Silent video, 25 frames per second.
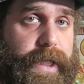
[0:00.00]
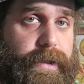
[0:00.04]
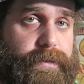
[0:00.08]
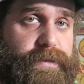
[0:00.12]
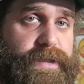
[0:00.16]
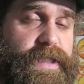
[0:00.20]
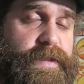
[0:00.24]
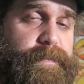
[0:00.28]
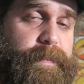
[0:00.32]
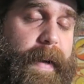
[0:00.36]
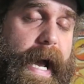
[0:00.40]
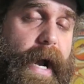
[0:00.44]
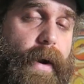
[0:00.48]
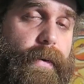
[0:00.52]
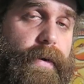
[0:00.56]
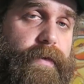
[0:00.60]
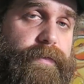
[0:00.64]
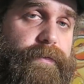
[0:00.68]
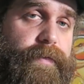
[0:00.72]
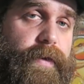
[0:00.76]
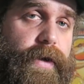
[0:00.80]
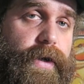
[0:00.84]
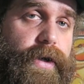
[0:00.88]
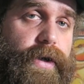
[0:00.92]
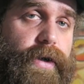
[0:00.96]
He uses power
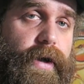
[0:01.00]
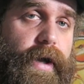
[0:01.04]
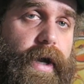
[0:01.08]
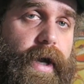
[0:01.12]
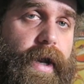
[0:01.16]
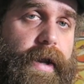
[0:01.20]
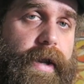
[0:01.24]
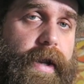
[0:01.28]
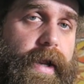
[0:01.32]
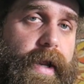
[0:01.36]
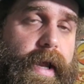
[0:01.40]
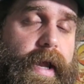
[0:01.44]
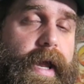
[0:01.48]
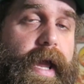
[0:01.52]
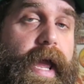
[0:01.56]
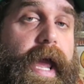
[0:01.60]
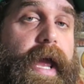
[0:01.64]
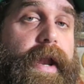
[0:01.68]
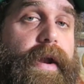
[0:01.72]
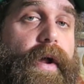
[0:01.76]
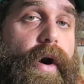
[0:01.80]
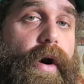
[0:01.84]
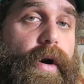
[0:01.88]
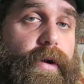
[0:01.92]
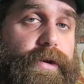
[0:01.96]
for good,
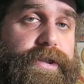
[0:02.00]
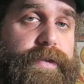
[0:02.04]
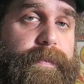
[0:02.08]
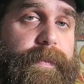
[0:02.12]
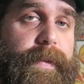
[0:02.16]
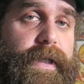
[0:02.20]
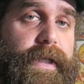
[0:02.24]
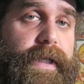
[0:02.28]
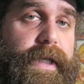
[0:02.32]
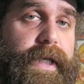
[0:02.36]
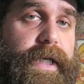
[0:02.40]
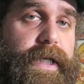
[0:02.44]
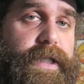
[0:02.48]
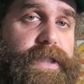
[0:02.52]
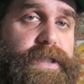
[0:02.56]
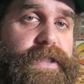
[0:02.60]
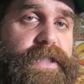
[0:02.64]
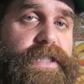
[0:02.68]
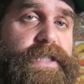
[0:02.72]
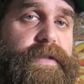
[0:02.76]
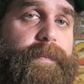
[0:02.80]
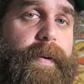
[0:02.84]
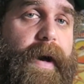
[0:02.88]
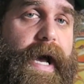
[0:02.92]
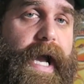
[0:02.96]
and ultimately, he's
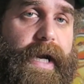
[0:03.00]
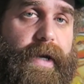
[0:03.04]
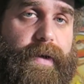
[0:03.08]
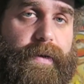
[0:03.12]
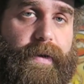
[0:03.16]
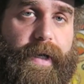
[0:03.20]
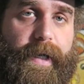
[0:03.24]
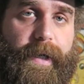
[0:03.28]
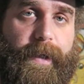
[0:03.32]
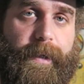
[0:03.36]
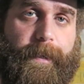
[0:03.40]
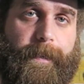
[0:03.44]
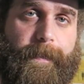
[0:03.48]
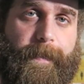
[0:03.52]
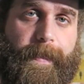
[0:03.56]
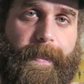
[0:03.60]
inspiring.